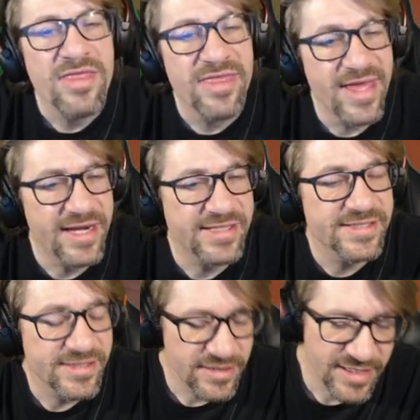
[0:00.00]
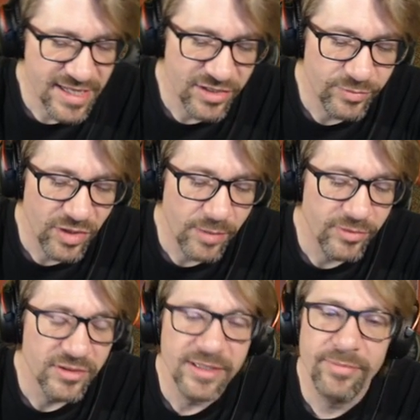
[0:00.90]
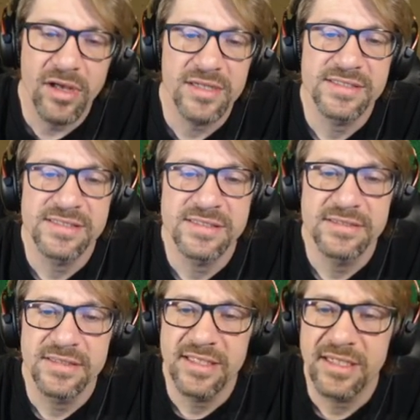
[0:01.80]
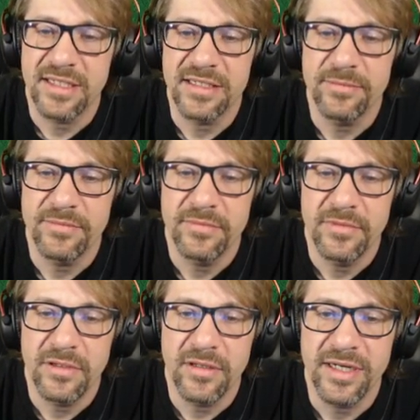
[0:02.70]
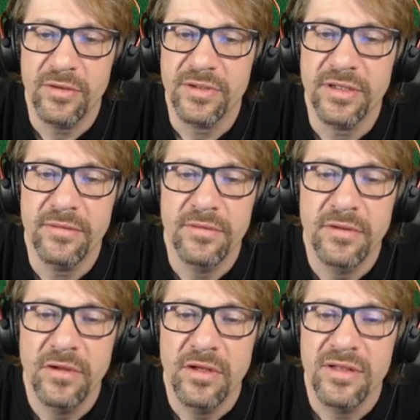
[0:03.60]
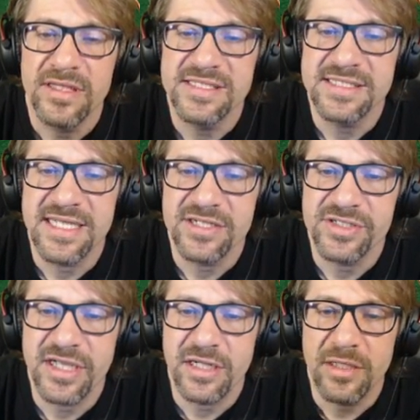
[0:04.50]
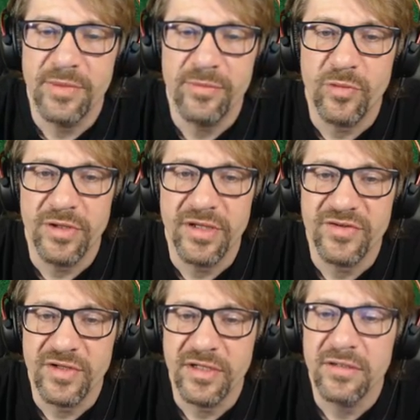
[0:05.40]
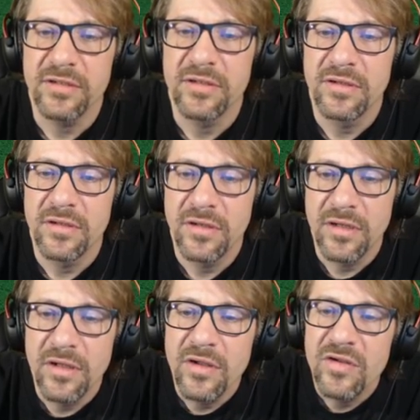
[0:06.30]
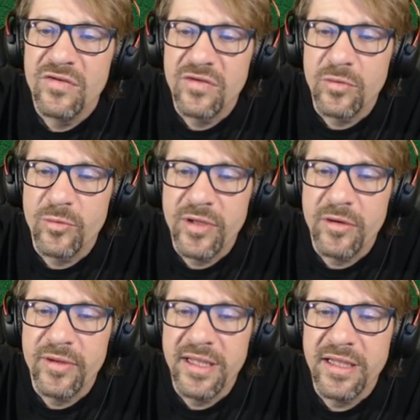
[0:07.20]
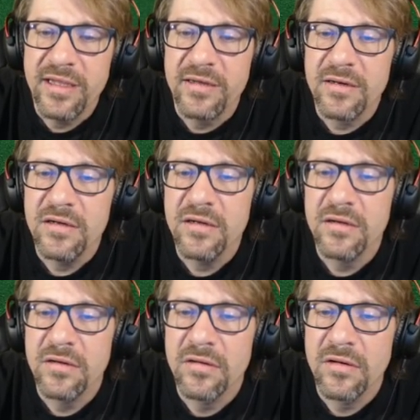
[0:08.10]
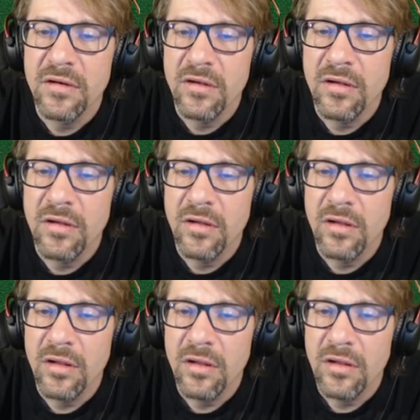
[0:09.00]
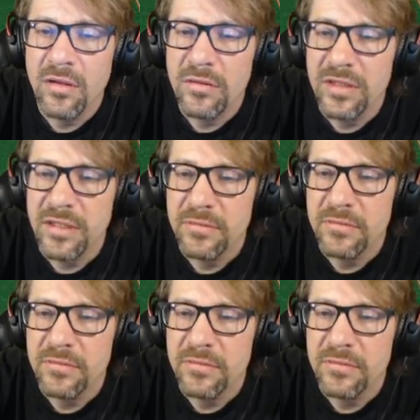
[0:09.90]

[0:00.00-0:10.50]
That is not how to properly box that item. All right, hold on. This has actually got to come up one, doesn't it? So when we go here, hold on.